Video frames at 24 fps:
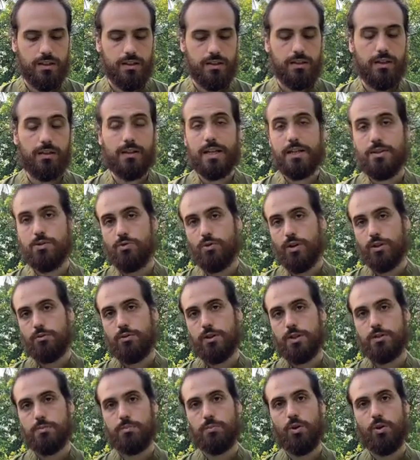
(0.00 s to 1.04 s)
Now let's try to
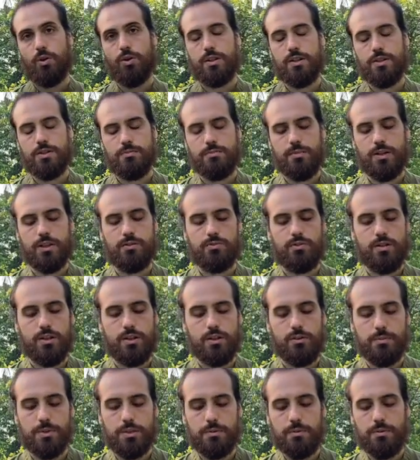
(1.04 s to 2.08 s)
explore this mantra a
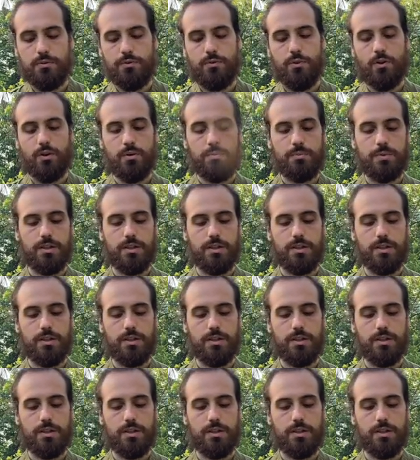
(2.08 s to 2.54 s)
little bit before,